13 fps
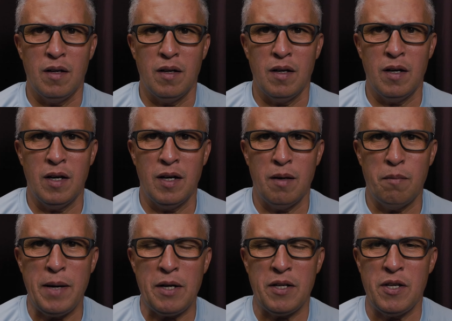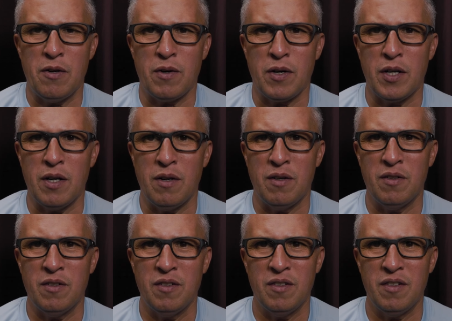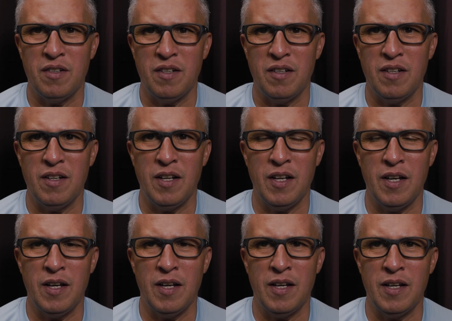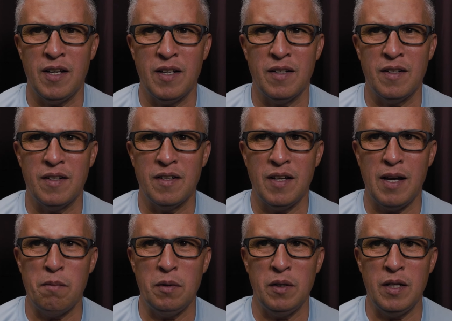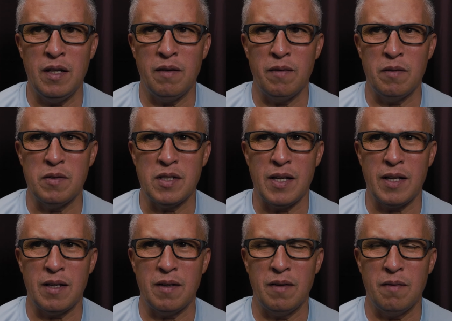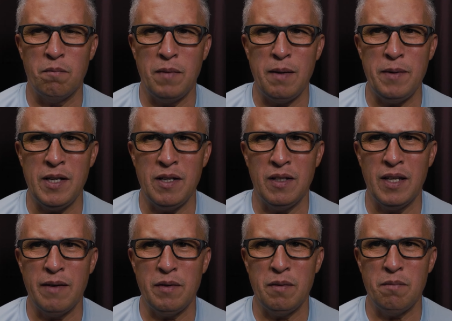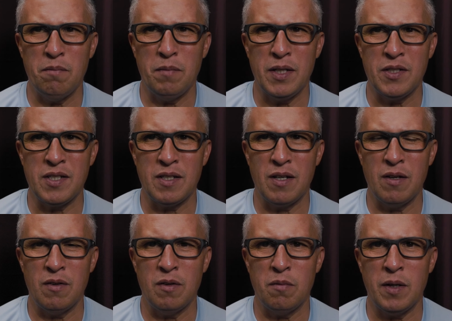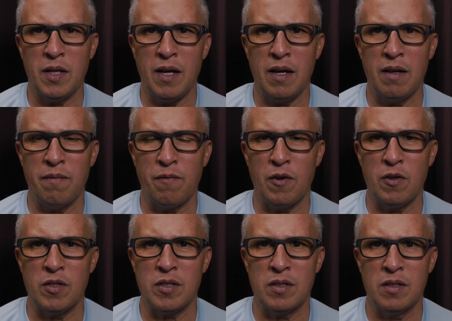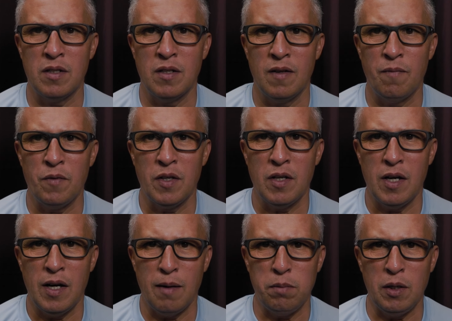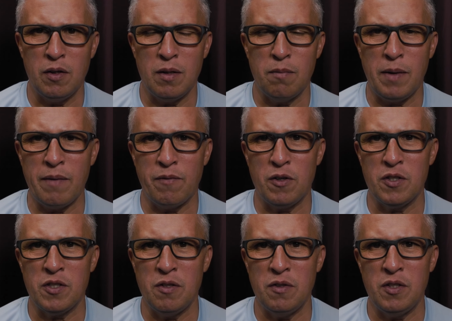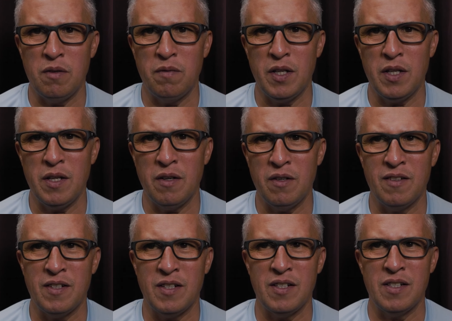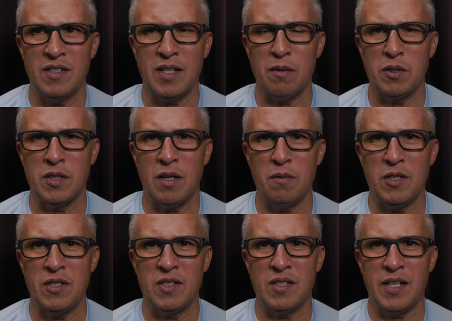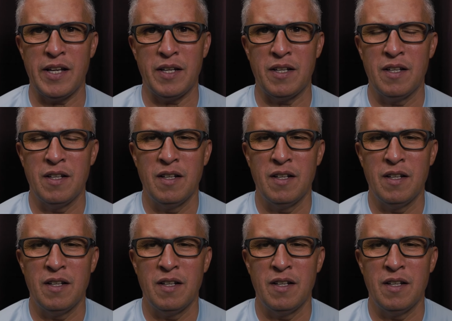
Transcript: about a year ago. And I believe it was like maybe 11 months ago when I first uploaded my first YouTube video, because I was always like